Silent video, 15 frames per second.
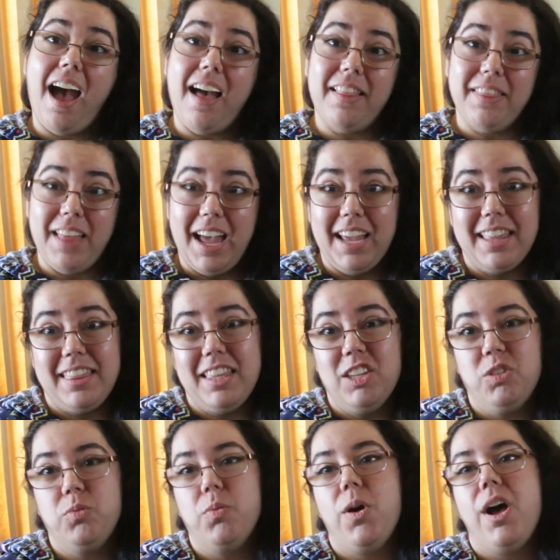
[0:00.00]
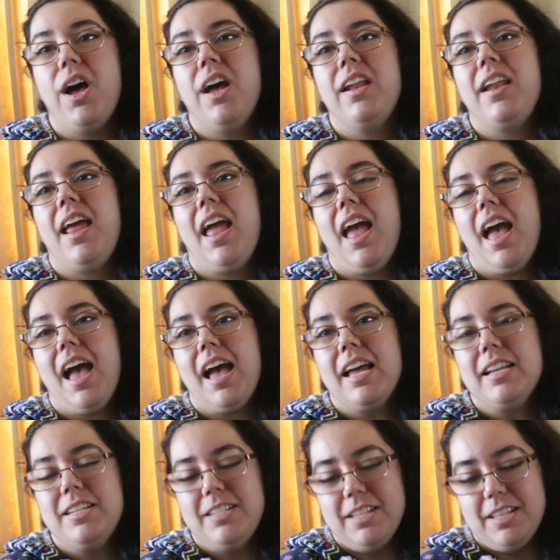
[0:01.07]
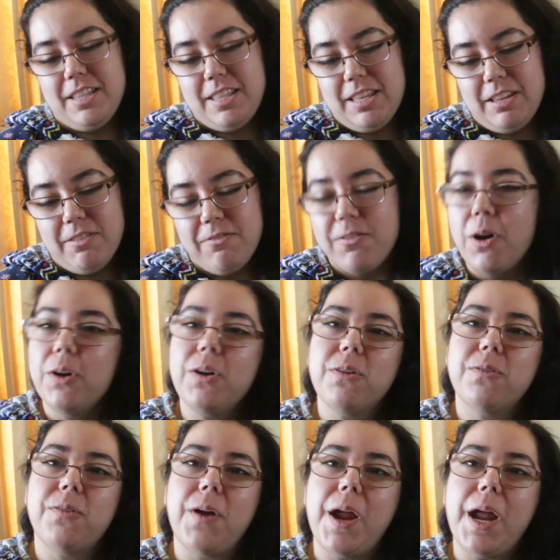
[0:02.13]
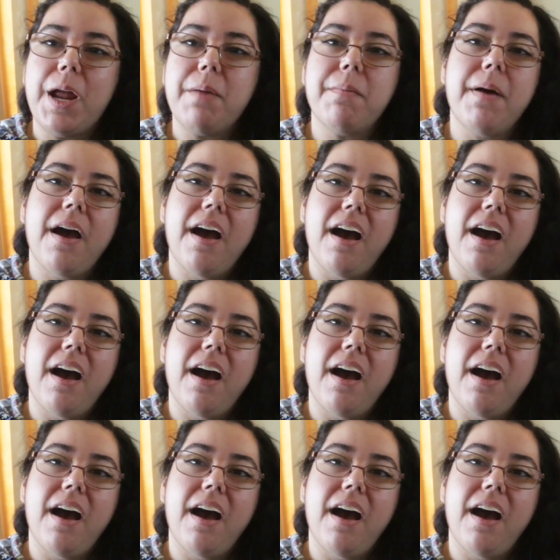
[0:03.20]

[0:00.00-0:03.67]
like this one and the photo frame,